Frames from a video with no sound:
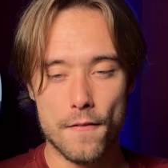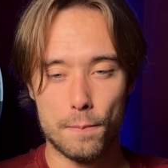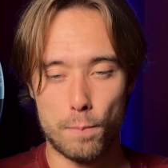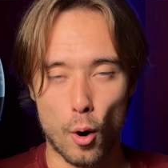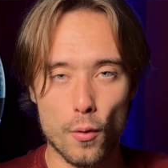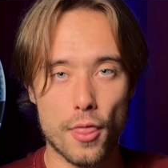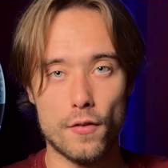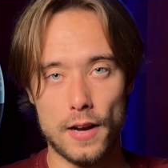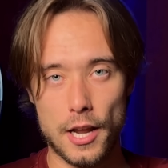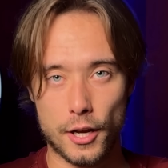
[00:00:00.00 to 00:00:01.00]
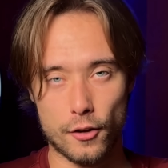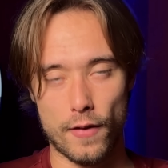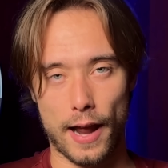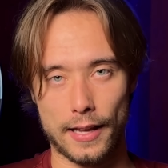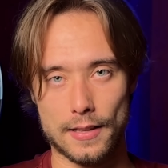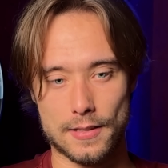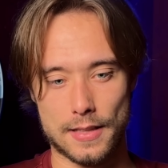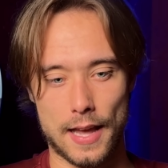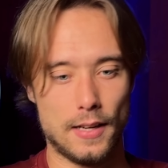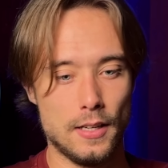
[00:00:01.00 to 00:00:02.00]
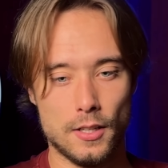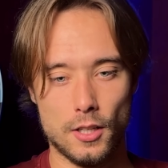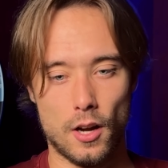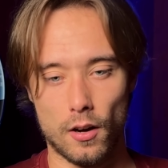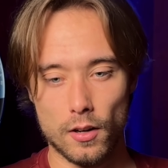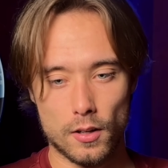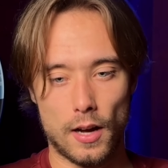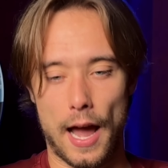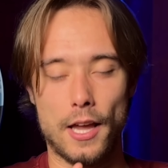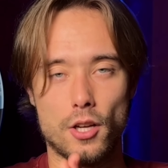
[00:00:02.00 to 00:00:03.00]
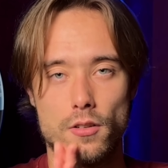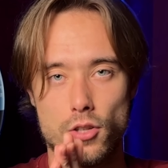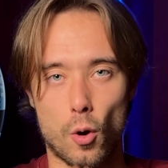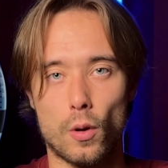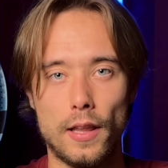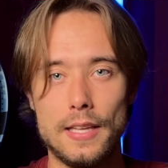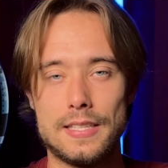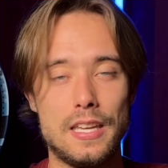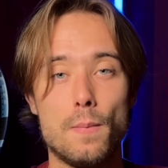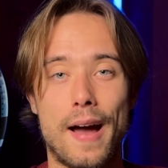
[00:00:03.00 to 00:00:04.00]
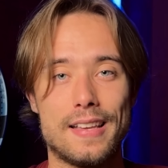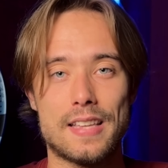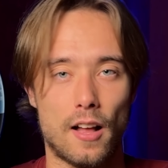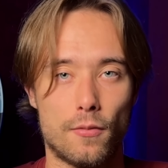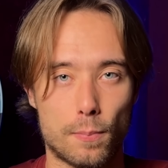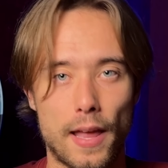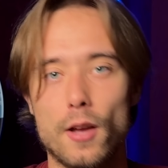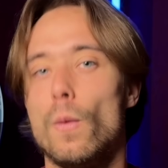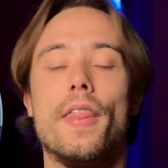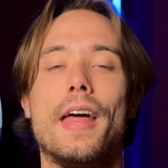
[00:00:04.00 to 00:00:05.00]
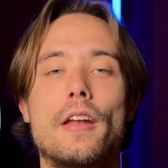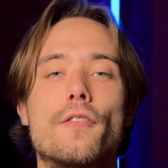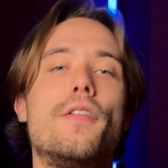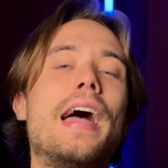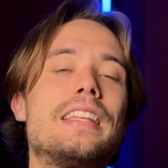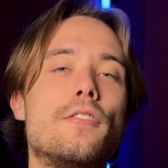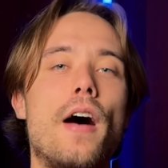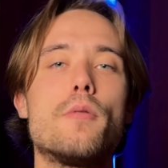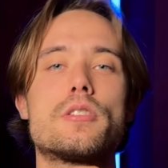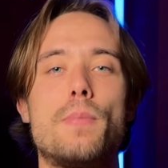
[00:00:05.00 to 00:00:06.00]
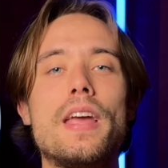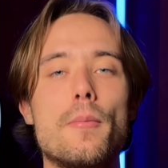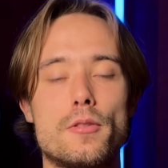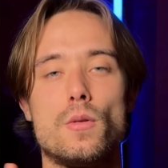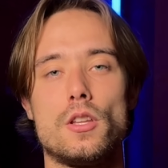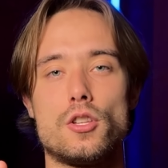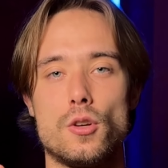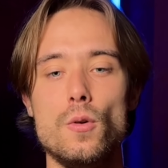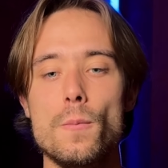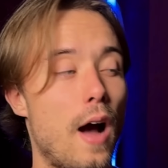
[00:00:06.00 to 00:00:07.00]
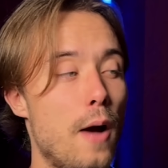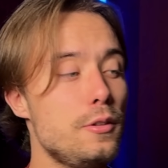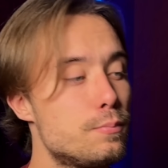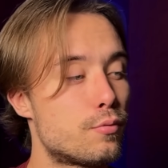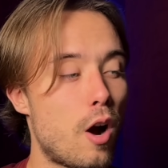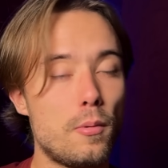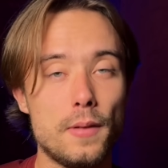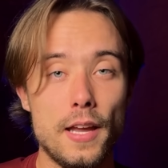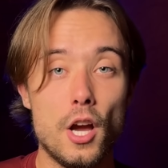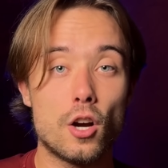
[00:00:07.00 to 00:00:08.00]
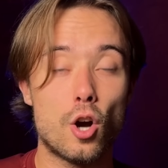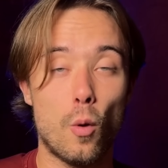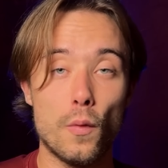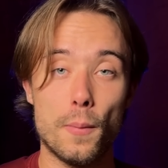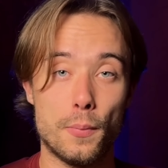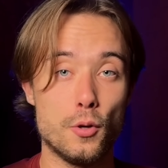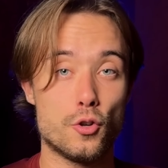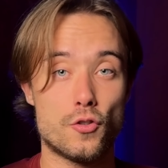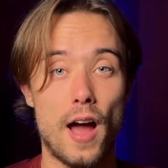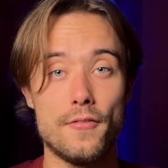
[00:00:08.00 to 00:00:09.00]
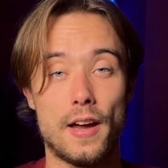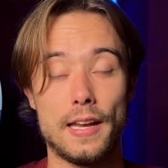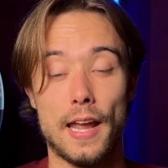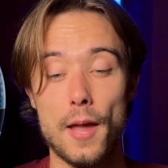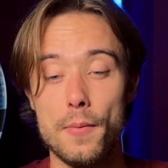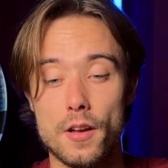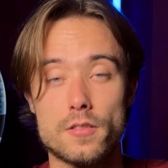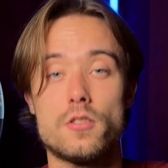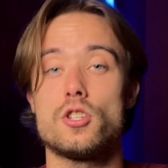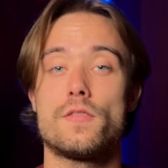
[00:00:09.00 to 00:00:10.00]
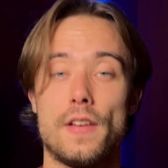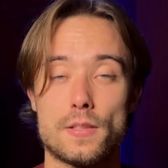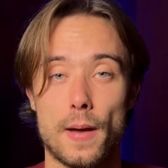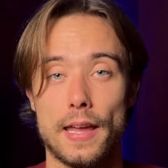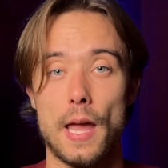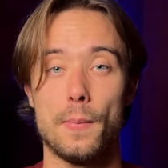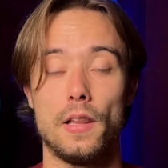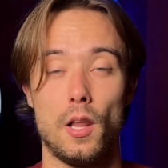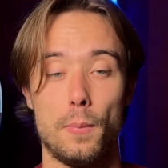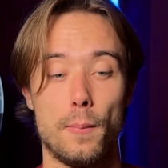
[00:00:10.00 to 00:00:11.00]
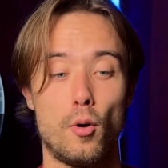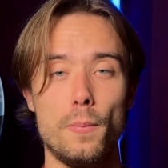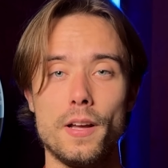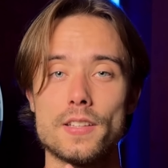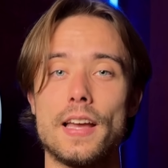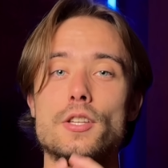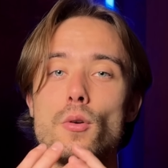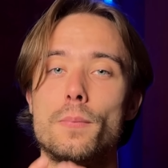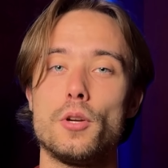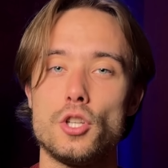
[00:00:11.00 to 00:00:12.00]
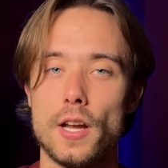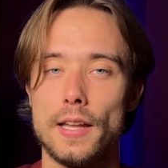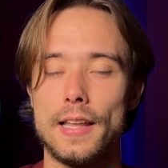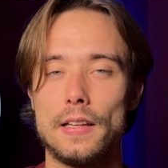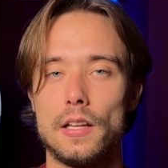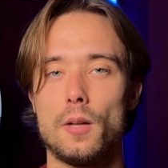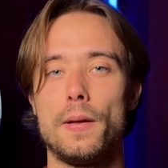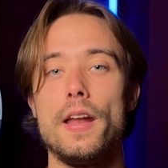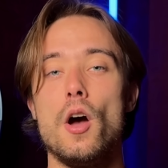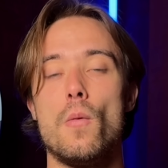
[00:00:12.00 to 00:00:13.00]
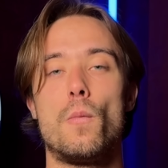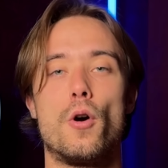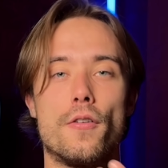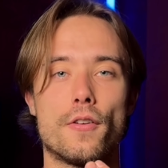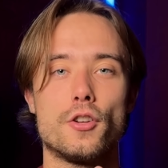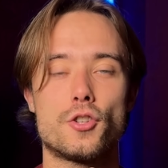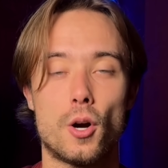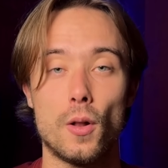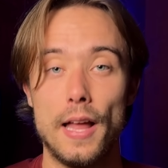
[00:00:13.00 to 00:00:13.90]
both really good rackets that, you know, I could totally see myself playing with. And in fact, if I was picking between the two, I would probably go with the Pure Drive 98 because it just fits my game a little bit more, because I do appreciate that little bit more of control,